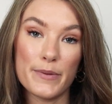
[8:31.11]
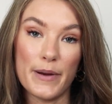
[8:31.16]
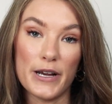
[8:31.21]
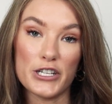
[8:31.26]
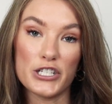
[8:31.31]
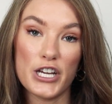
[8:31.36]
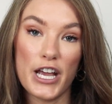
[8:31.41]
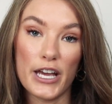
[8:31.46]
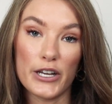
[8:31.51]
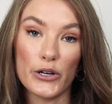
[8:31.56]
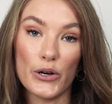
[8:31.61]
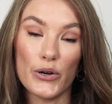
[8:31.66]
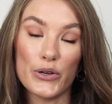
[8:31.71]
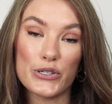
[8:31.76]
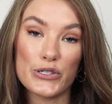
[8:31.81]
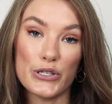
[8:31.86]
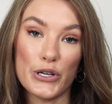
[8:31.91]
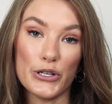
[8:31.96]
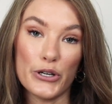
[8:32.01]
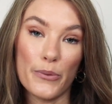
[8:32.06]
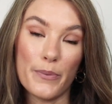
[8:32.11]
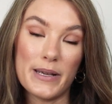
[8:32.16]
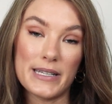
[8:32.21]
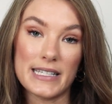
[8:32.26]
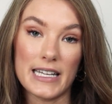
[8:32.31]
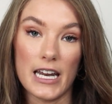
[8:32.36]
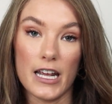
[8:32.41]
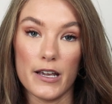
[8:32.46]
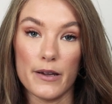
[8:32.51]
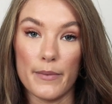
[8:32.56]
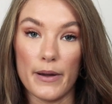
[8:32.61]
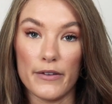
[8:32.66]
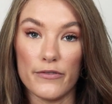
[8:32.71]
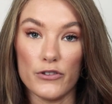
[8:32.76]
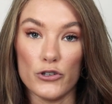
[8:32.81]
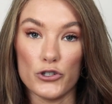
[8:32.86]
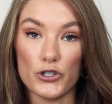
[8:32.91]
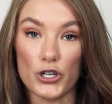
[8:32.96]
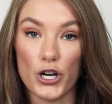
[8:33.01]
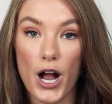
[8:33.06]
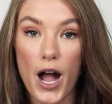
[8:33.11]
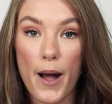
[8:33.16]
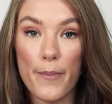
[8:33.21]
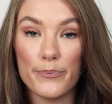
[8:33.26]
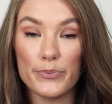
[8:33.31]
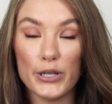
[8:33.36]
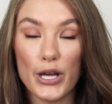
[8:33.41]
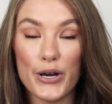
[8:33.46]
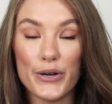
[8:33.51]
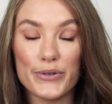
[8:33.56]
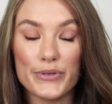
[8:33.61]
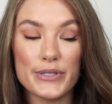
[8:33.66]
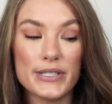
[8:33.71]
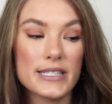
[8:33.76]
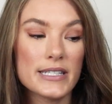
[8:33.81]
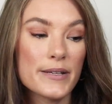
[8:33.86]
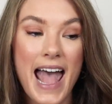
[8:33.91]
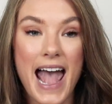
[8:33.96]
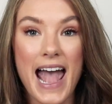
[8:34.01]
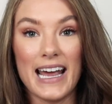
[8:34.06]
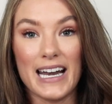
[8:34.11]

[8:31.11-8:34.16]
to my channel so you don't miss any of my future uploads.